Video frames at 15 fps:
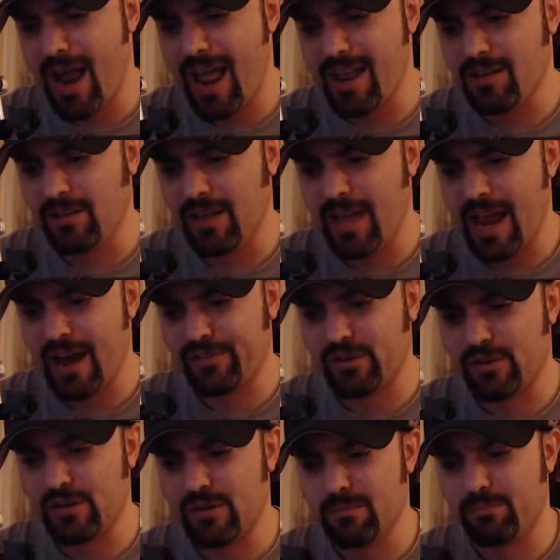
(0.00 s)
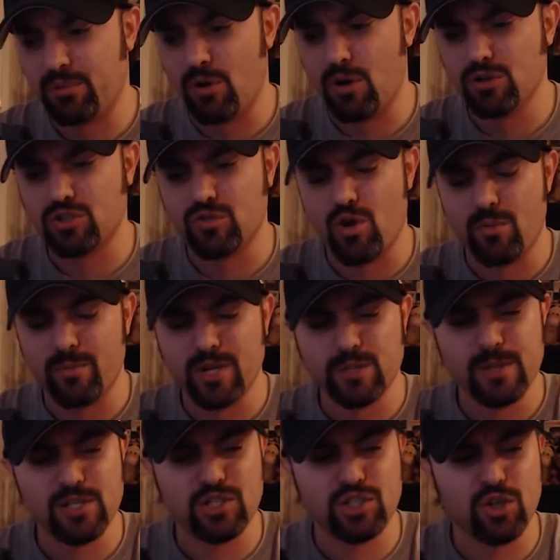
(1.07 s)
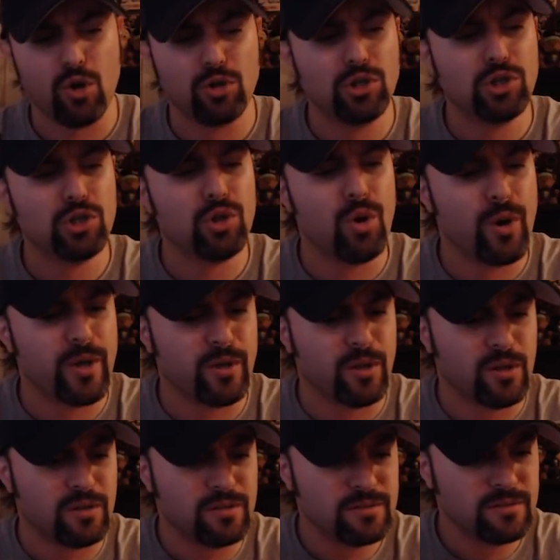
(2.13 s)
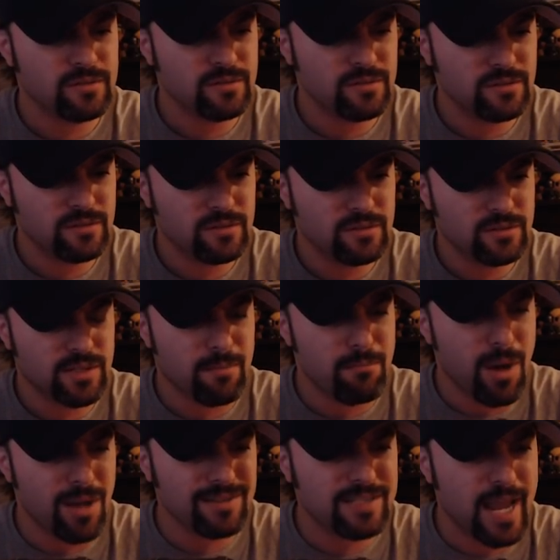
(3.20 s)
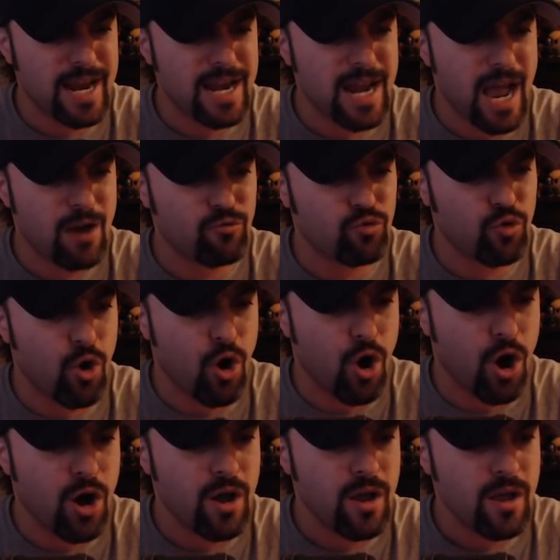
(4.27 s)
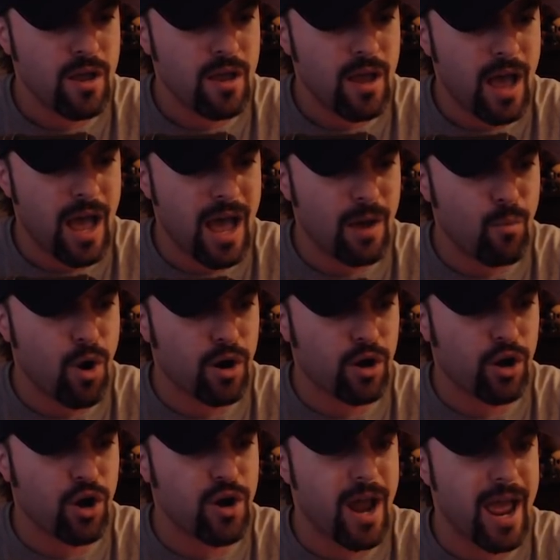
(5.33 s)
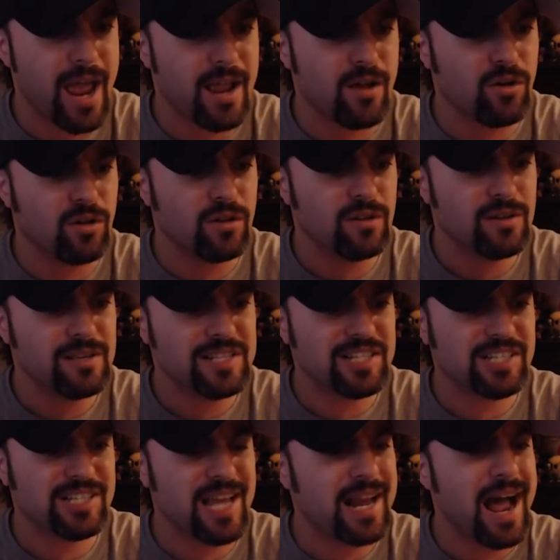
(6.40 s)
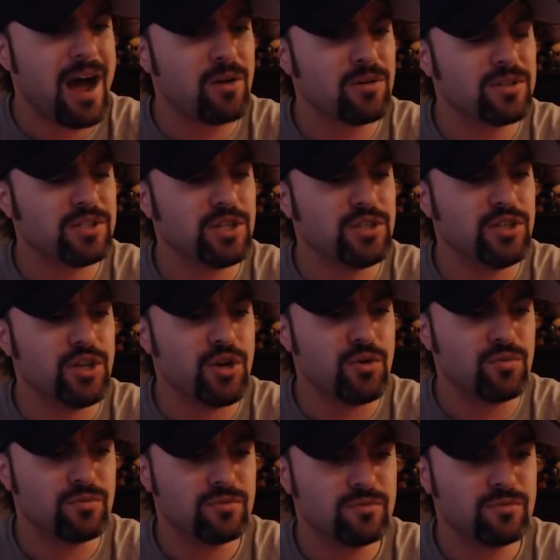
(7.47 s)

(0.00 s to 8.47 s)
Angle after Braun Strowman has been so loyal to Monday Night Raw and what Kurt Angle set out to do?